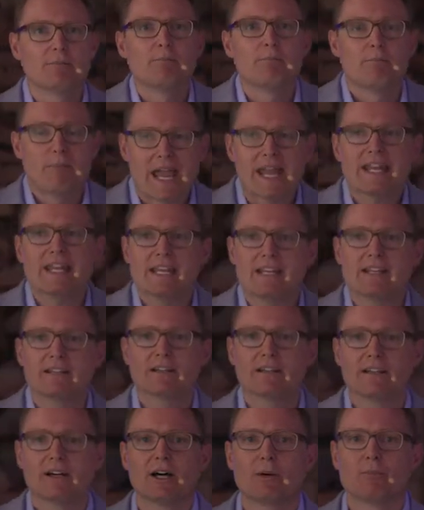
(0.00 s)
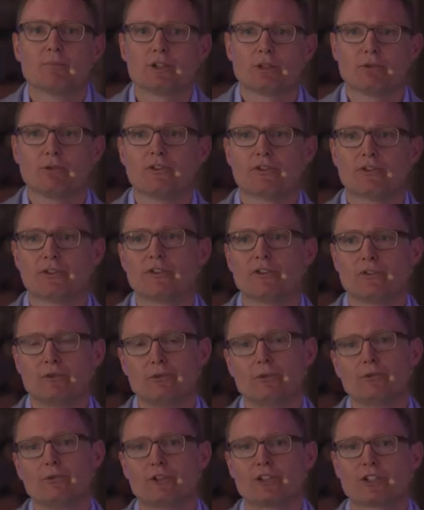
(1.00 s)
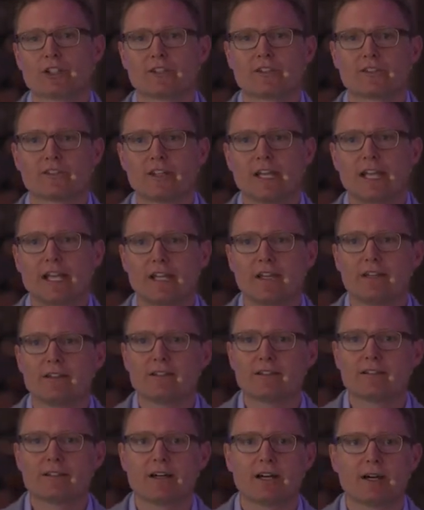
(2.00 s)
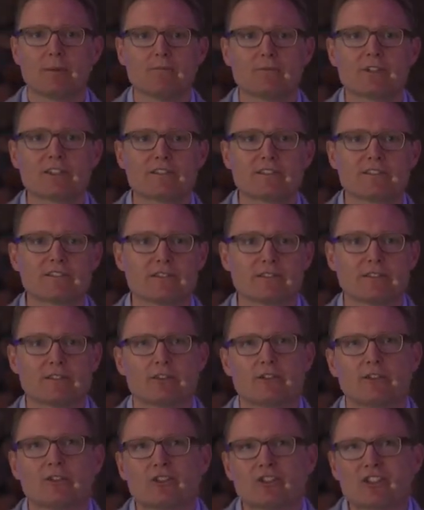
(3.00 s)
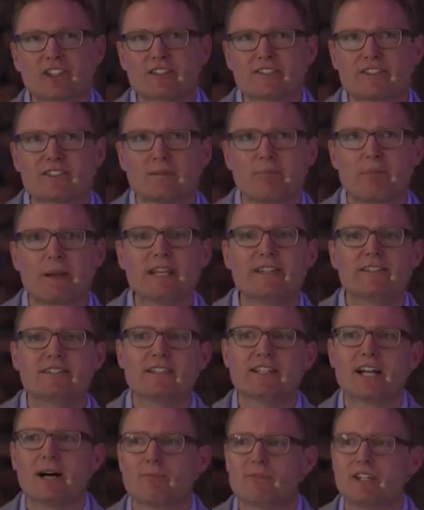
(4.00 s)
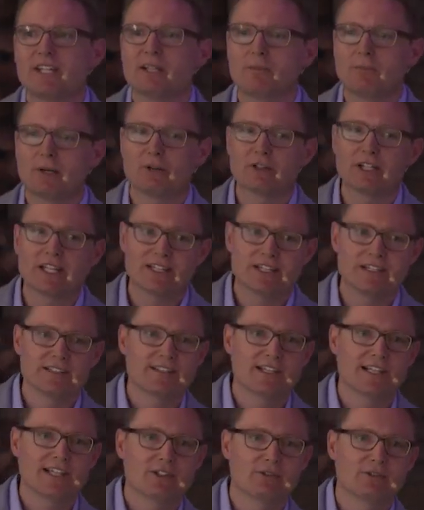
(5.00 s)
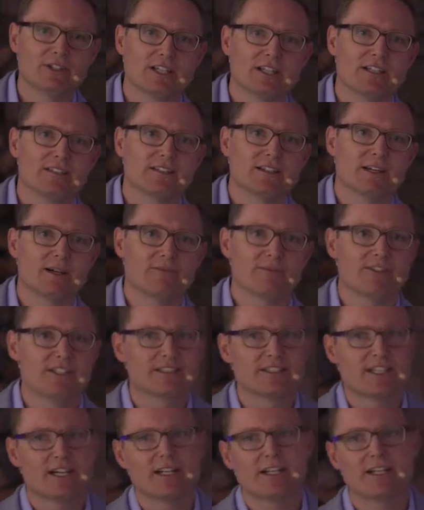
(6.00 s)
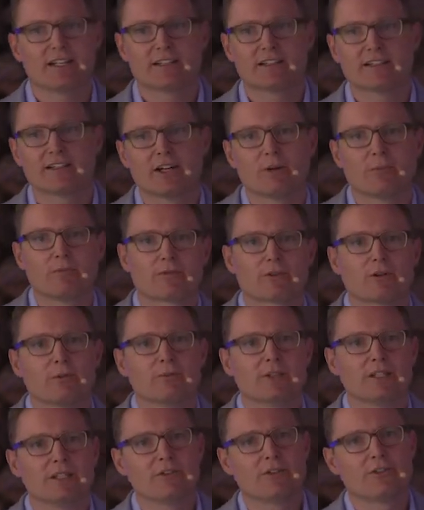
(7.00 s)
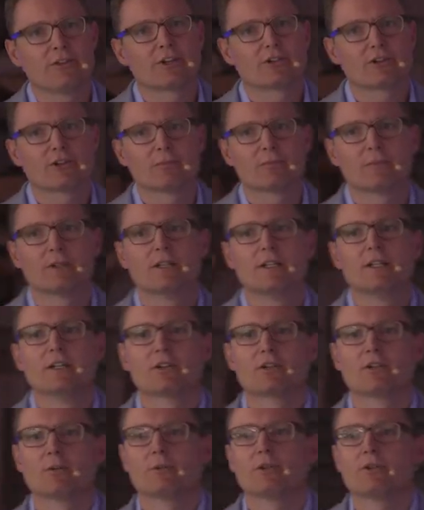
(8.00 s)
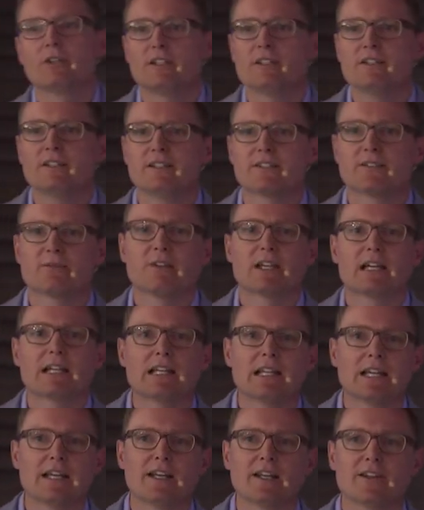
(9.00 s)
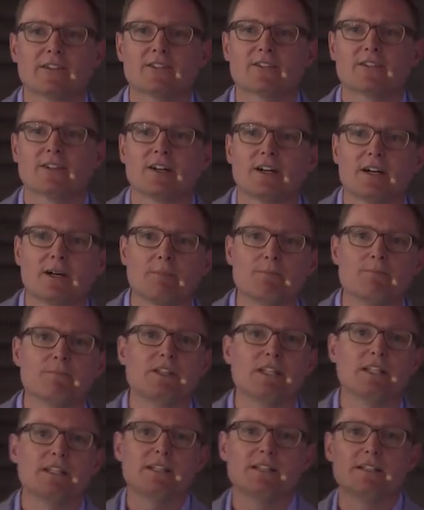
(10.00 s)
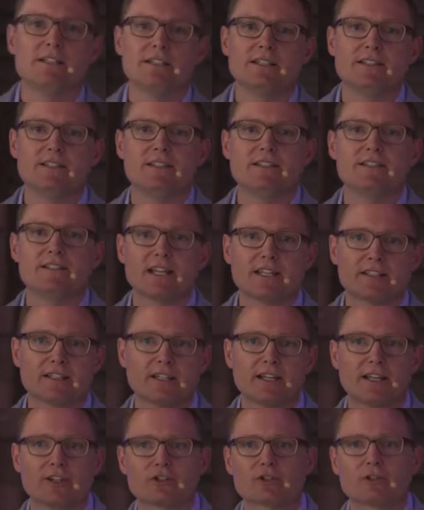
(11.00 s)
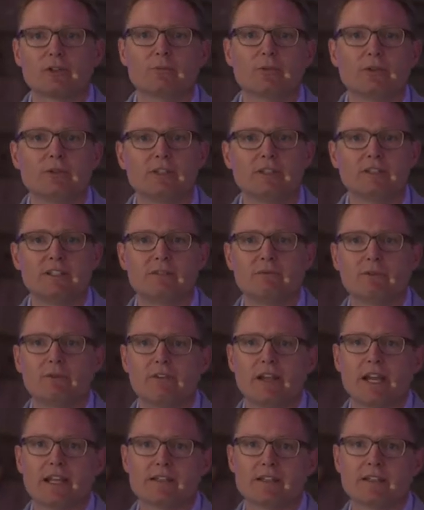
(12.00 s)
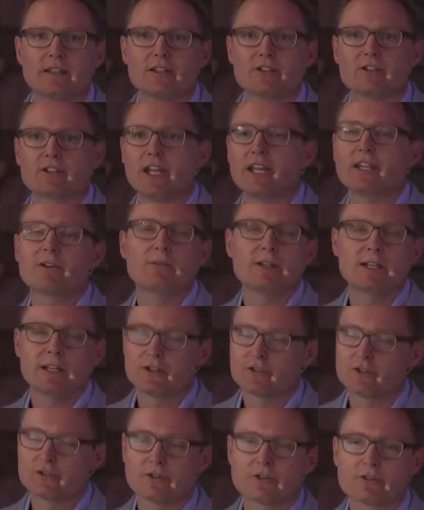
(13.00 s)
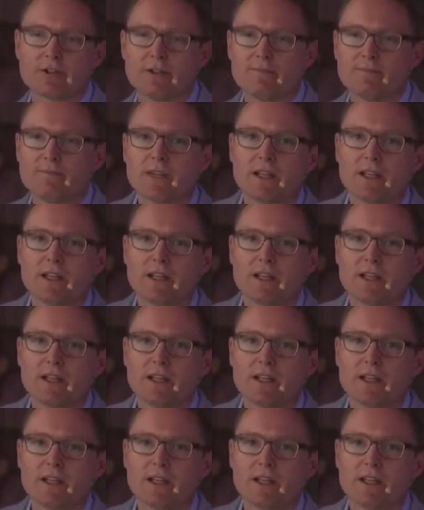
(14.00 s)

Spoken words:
banning those solutions. And this is just a basic update about, I can tell you that Vitalik from the Ethereum community, as well as the Zcash community with Equihash, sorry,